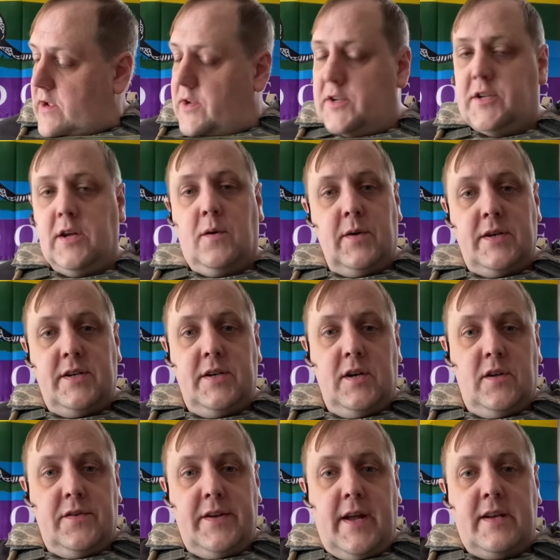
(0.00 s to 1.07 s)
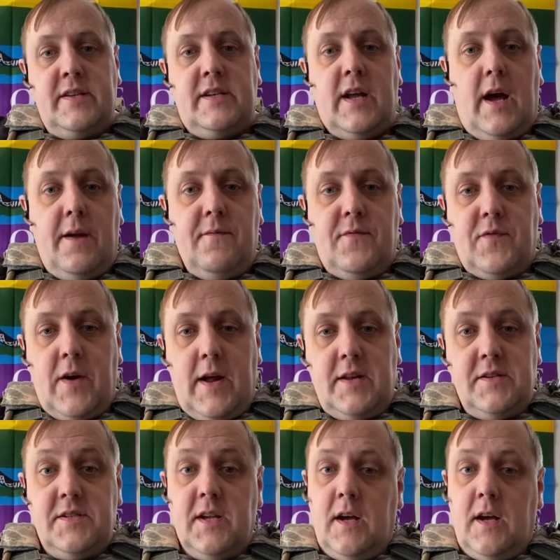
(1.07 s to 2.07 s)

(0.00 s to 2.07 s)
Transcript: So until next time, friends,